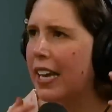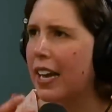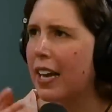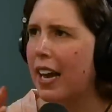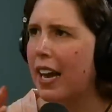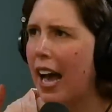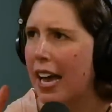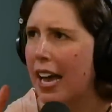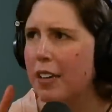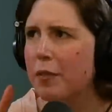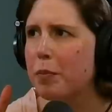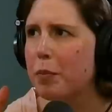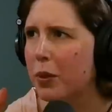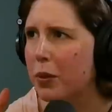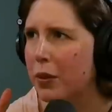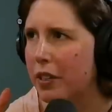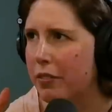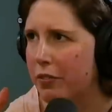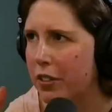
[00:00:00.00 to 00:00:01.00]
like a kind of
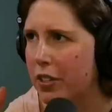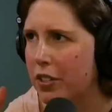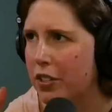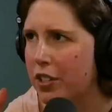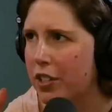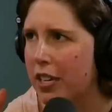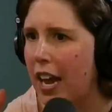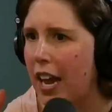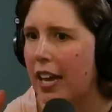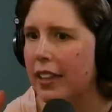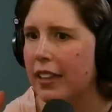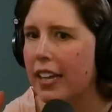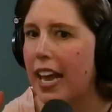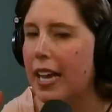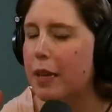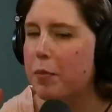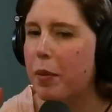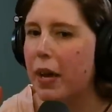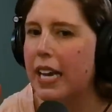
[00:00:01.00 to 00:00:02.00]
blurry version
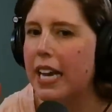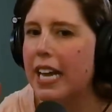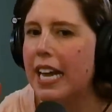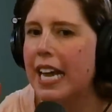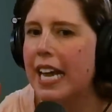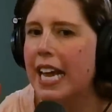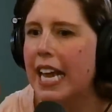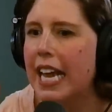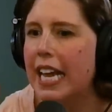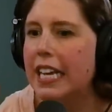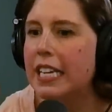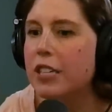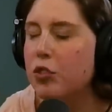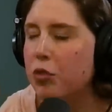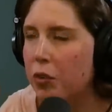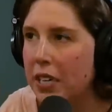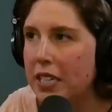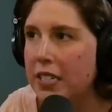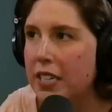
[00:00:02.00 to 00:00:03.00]
online, but it
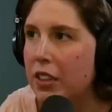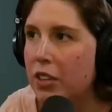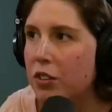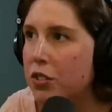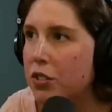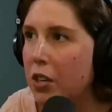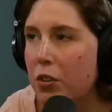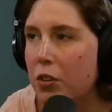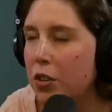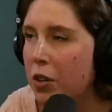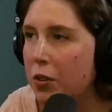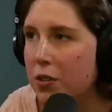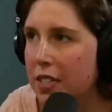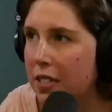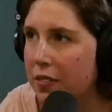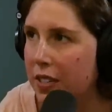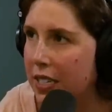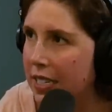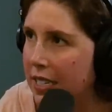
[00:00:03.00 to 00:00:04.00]
is crazy. There's no no
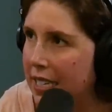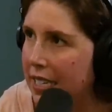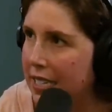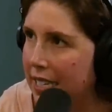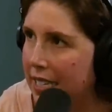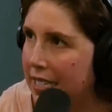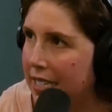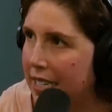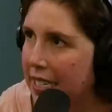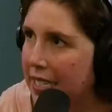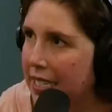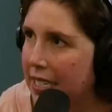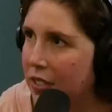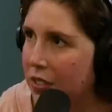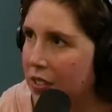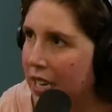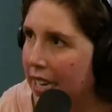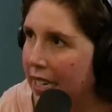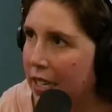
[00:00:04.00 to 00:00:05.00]
DVDs exist.
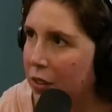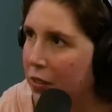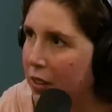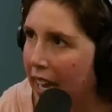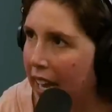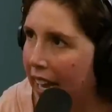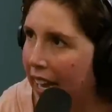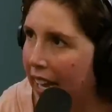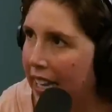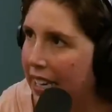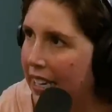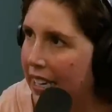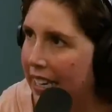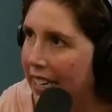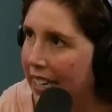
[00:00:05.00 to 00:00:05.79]
There's like you can't.